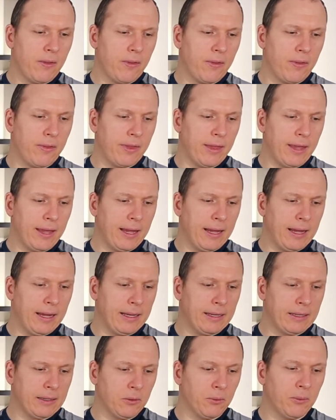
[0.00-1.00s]

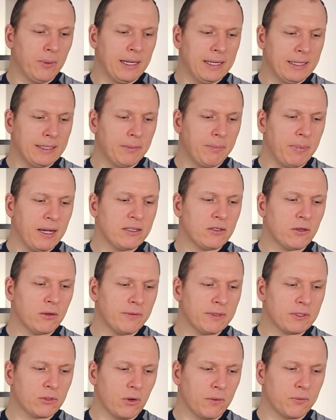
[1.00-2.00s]
Then it depends on
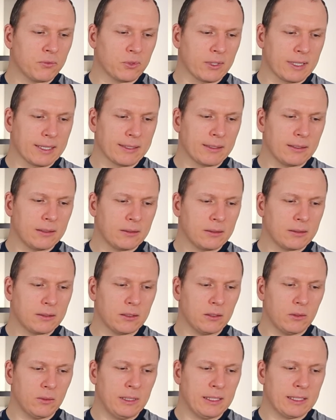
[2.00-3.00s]
the software,
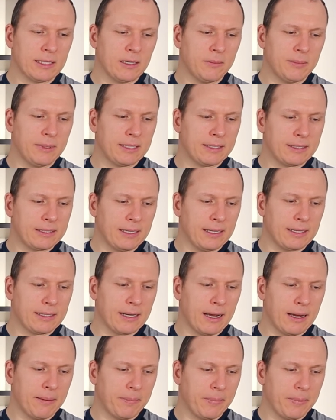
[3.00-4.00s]
so it can be set
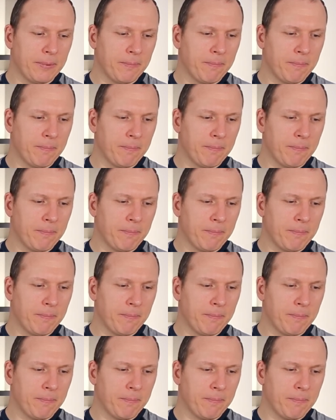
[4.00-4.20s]
up